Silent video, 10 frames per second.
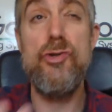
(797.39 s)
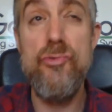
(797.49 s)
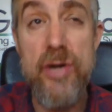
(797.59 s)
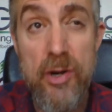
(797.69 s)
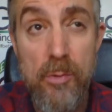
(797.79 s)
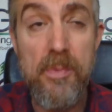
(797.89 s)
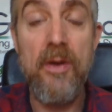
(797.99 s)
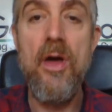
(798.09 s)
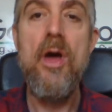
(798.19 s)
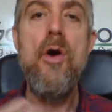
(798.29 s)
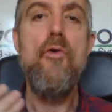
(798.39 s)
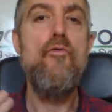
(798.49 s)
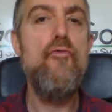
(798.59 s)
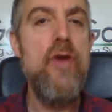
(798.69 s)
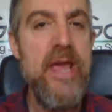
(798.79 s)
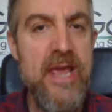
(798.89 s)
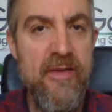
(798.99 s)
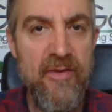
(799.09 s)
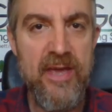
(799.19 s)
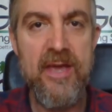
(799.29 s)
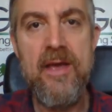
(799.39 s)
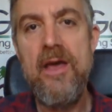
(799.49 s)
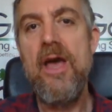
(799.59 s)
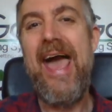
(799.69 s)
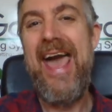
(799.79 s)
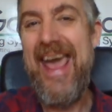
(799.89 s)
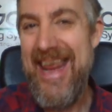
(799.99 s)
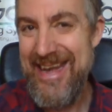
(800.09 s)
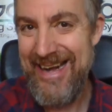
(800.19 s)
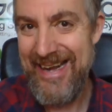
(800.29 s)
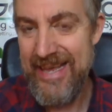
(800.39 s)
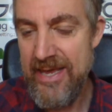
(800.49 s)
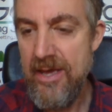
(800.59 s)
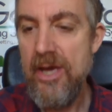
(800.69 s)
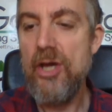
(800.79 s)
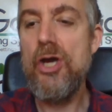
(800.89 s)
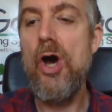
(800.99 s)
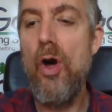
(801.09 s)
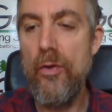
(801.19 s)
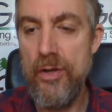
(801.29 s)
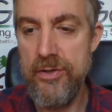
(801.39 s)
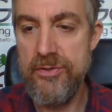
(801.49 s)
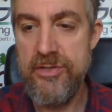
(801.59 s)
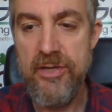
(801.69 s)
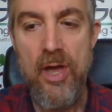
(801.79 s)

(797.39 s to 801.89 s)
Streelman, Reavy, Henley, Conners.